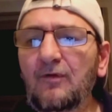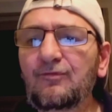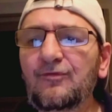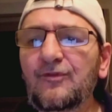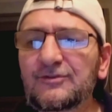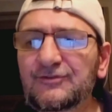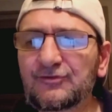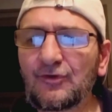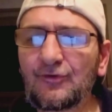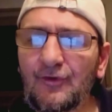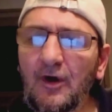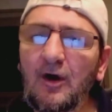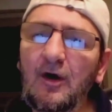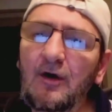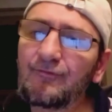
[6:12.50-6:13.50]
the
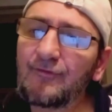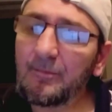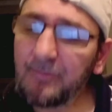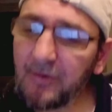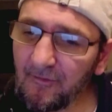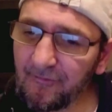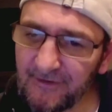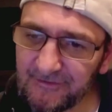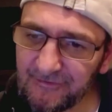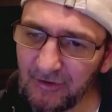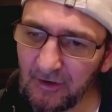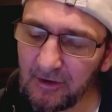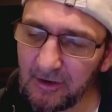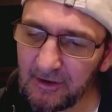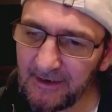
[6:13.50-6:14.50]
Sunnah of the Prophet
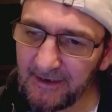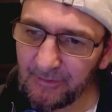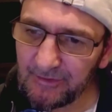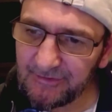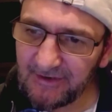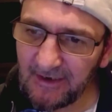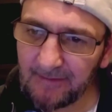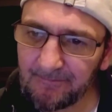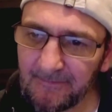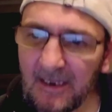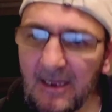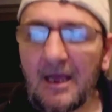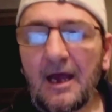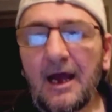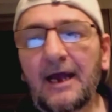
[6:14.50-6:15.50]
sallallahu alaihi wasallam,
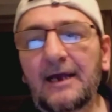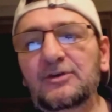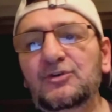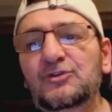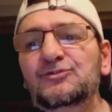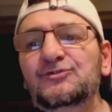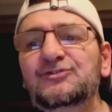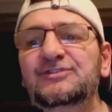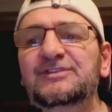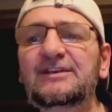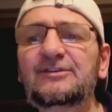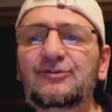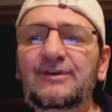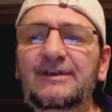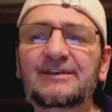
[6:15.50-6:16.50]
and
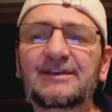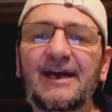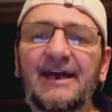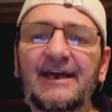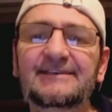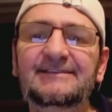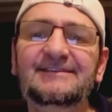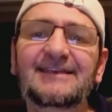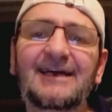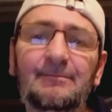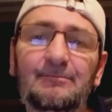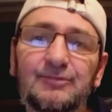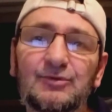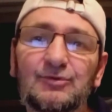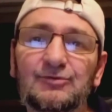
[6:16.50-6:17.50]
considering the
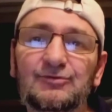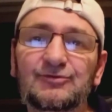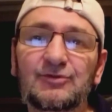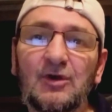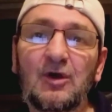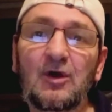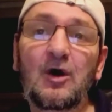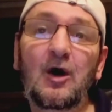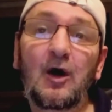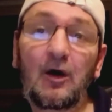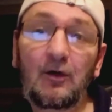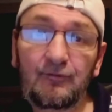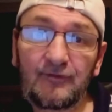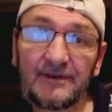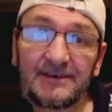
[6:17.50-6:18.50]
examples
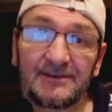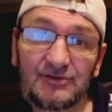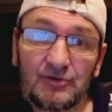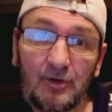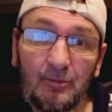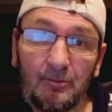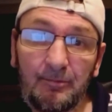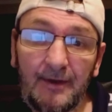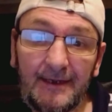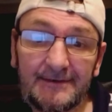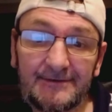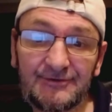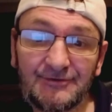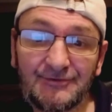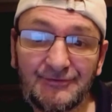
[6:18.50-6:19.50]
of his
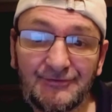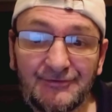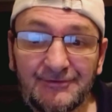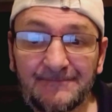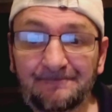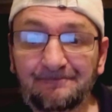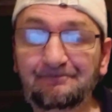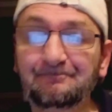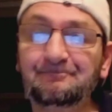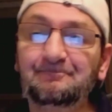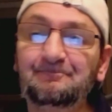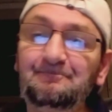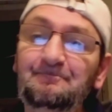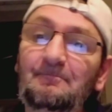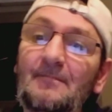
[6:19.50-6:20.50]
companions,
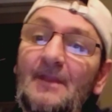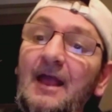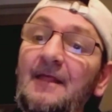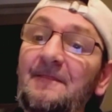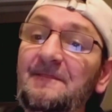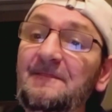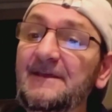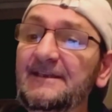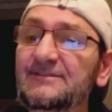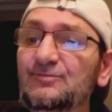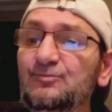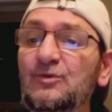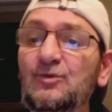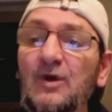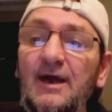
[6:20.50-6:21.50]
this
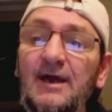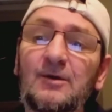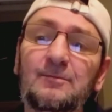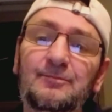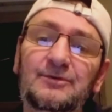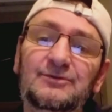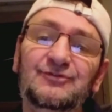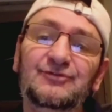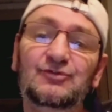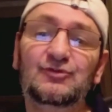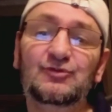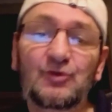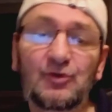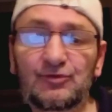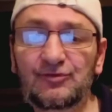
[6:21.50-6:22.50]
will help us to
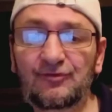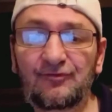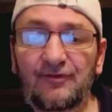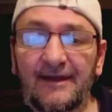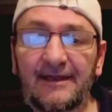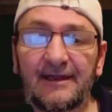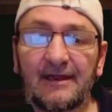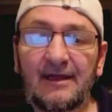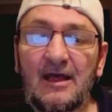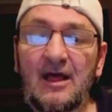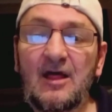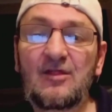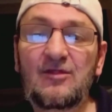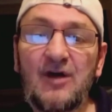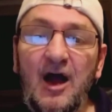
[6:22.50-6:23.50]
cultivate
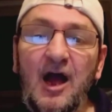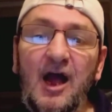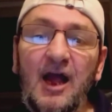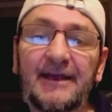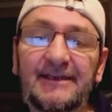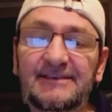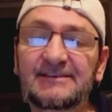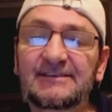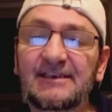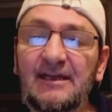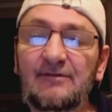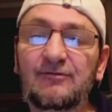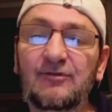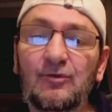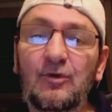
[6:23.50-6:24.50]
the highest
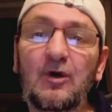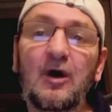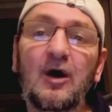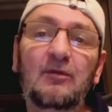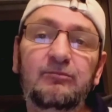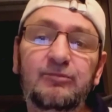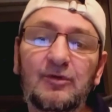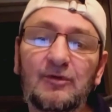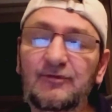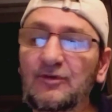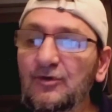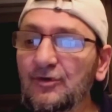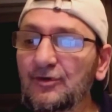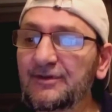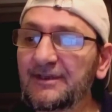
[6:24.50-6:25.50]
level of
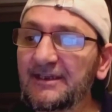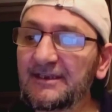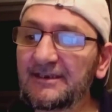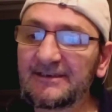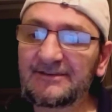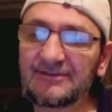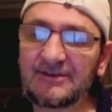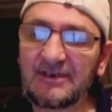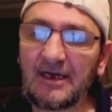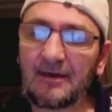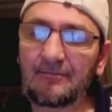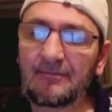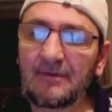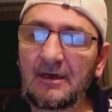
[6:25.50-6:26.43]
brotherhood in Islam.